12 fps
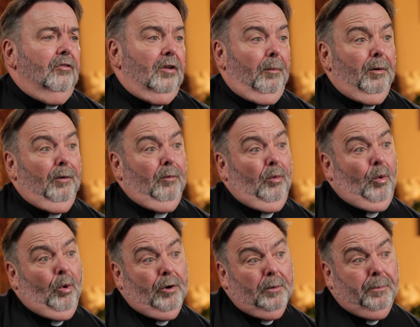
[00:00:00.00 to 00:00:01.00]
Some are
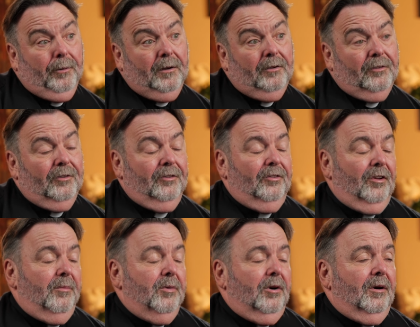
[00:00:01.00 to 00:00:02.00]
order priests,
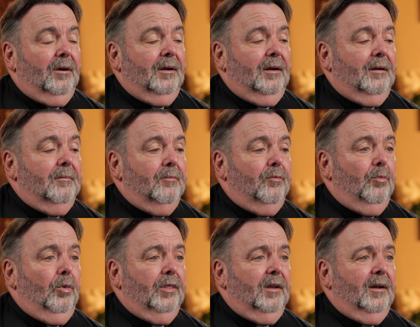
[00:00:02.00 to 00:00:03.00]
some are
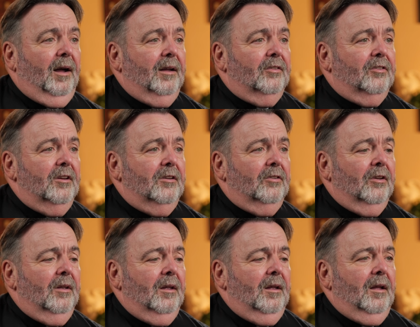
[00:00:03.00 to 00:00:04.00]
with the diocese,
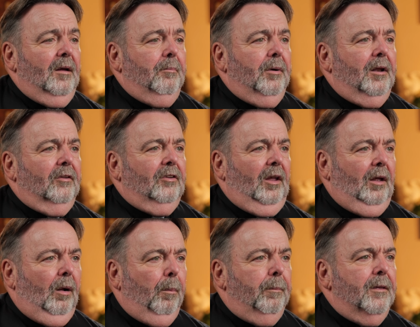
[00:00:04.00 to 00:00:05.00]
but it's to
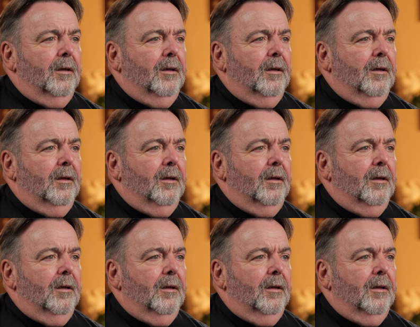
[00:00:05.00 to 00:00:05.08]
help